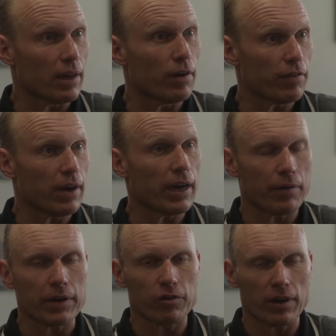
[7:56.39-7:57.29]
for
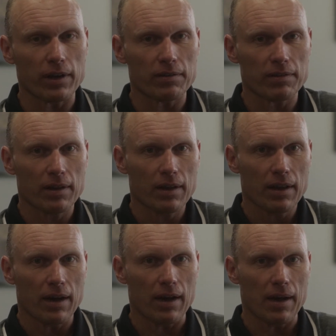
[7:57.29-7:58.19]
higher end cheese.
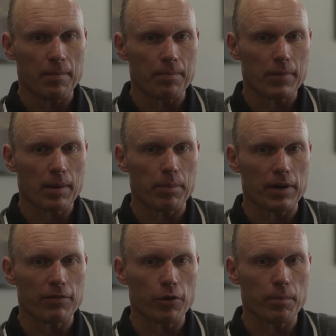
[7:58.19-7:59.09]

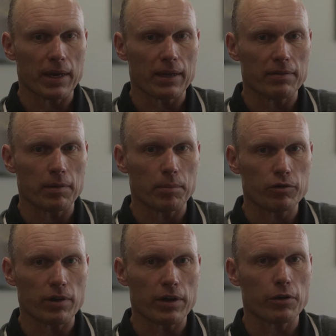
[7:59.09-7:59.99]
But if you were making simple
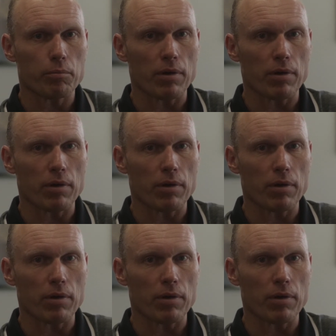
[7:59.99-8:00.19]
cheddar, you'd